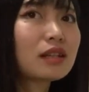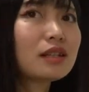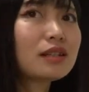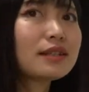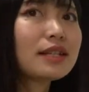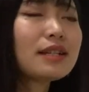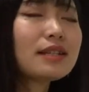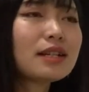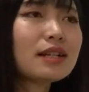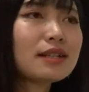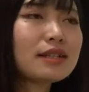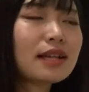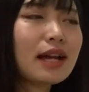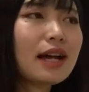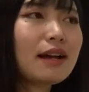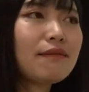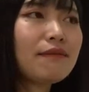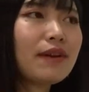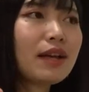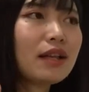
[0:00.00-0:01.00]
sometimes
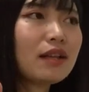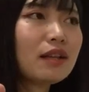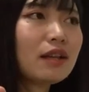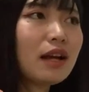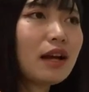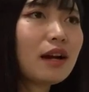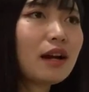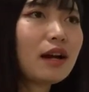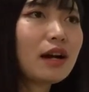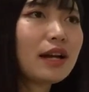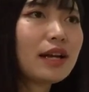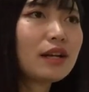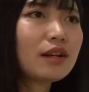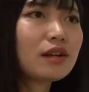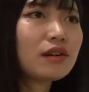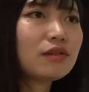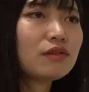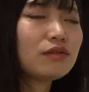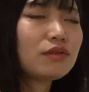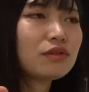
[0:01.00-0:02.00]
I go